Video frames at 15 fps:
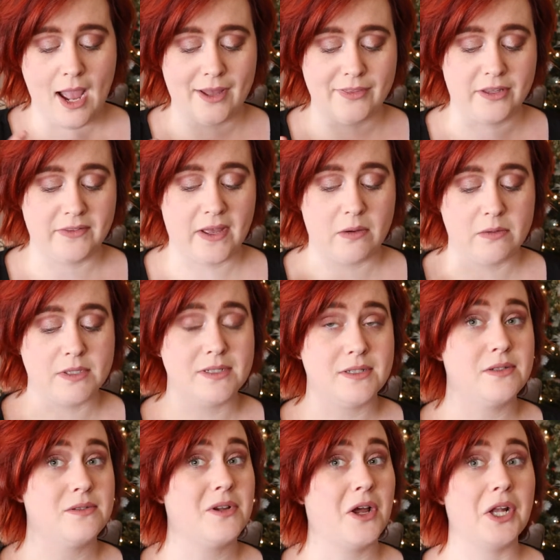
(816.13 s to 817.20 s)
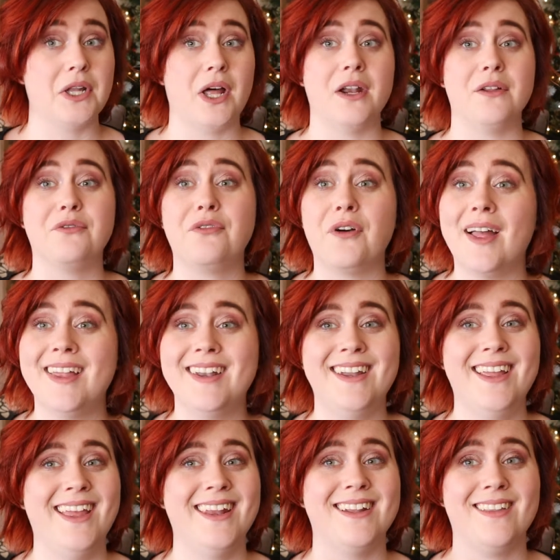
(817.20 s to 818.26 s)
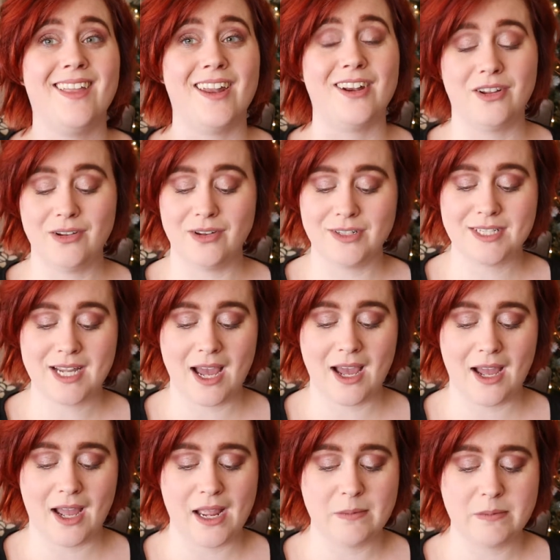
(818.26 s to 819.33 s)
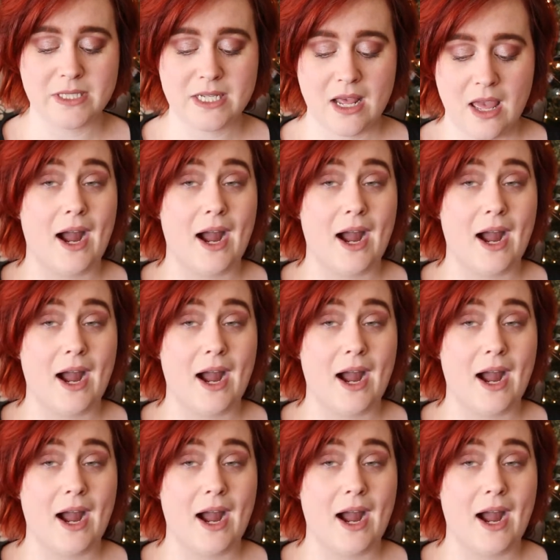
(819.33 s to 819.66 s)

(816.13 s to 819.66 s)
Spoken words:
I think that was a lot of fun and a lot of good times.